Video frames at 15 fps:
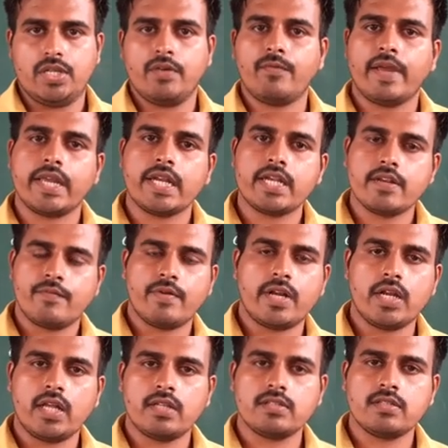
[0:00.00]
If I get
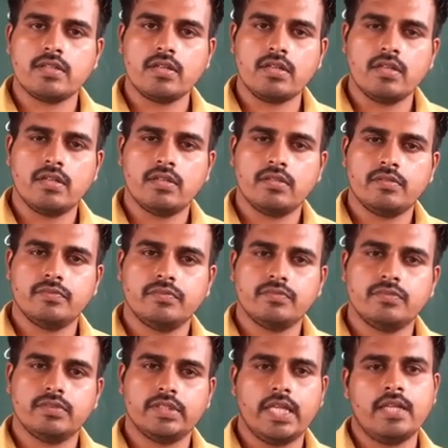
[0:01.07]
different answer,
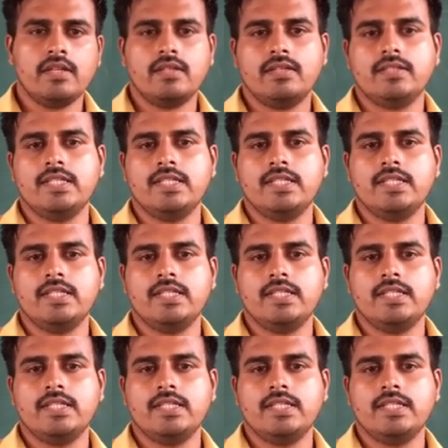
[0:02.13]
then